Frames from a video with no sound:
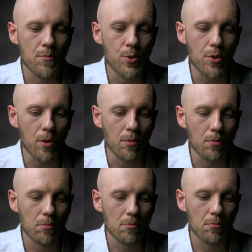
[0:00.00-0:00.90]
So
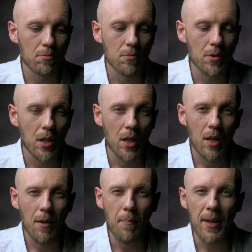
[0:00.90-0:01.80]

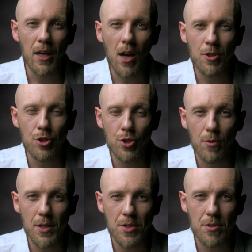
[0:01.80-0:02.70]
make a conscious
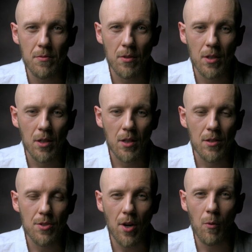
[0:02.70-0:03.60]
choice,
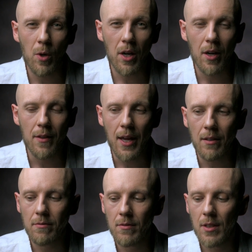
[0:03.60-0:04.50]
start working on
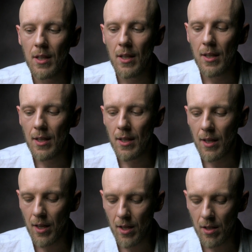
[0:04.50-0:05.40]
that,
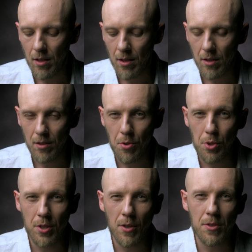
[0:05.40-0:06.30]
and you
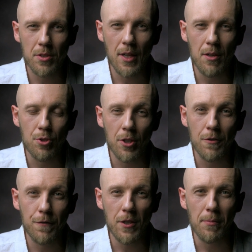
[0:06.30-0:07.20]
should notice that you start
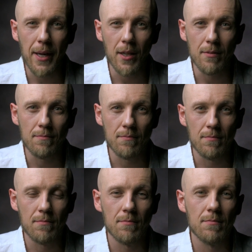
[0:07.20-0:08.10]
to feel better
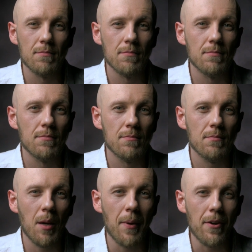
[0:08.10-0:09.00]

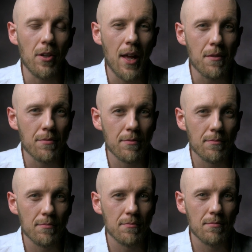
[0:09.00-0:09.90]
about your life,
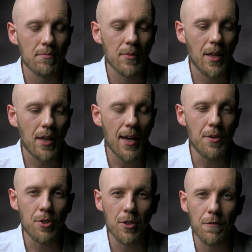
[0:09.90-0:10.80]
and you
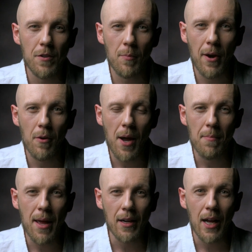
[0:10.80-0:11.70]
start to feel better about
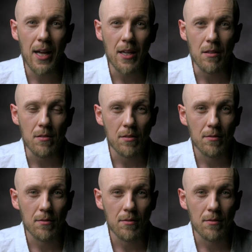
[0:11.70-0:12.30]
mankind.